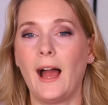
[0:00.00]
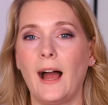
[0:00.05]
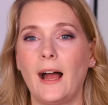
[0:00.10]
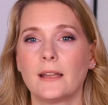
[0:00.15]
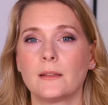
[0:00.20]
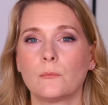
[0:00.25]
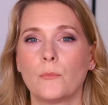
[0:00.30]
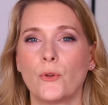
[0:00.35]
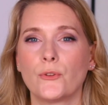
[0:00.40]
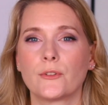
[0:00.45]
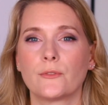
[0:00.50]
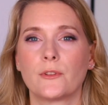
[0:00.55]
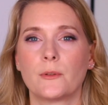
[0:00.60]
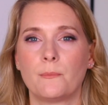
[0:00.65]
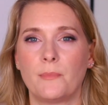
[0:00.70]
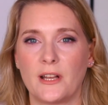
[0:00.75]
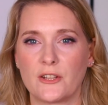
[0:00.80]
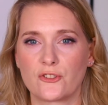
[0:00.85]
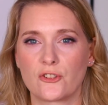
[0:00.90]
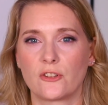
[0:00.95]
And most of the
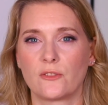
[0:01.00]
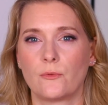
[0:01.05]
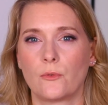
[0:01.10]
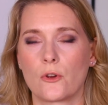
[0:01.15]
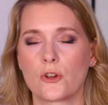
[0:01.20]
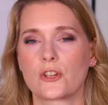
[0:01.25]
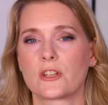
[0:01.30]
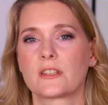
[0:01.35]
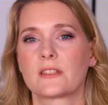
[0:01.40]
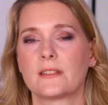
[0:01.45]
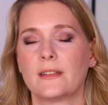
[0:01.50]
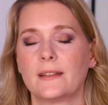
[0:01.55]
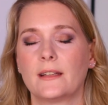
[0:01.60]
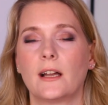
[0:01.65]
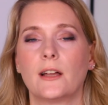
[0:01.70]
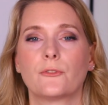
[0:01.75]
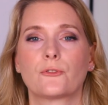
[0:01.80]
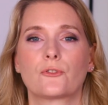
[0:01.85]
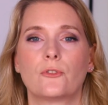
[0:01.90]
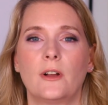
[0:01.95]
budget versions that
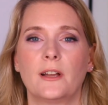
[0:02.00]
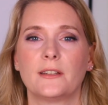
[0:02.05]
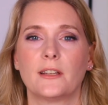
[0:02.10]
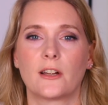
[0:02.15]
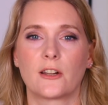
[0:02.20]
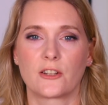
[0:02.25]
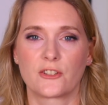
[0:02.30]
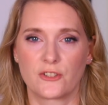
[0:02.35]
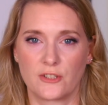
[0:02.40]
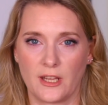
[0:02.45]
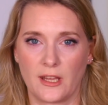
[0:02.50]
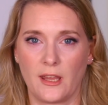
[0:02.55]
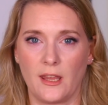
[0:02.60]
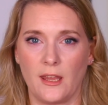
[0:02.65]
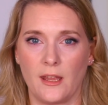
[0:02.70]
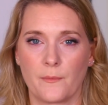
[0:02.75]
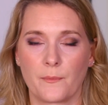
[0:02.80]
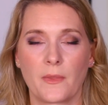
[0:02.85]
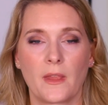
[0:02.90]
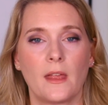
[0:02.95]
I've tried are
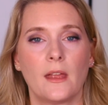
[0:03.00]
sticky.